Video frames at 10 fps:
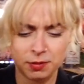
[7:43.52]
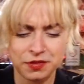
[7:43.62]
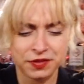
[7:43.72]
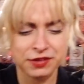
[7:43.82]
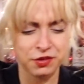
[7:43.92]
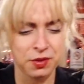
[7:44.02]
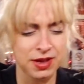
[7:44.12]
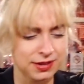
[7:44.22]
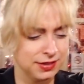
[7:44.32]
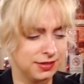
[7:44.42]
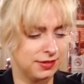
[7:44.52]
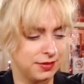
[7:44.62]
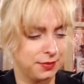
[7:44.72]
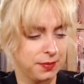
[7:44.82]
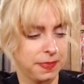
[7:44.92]

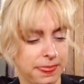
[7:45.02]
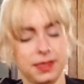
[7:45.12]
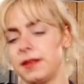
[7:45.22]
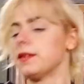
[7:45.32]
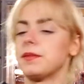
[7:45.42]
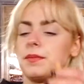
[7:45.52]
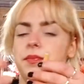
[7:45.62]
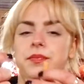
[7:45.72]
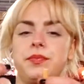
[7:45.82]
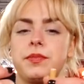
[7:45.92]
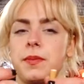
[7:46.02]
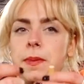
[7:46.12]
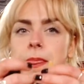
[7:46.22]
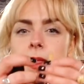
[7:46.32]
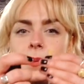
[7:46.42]
Hey! She's
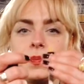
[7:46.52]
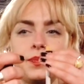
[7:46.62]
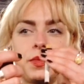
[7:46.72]
got it.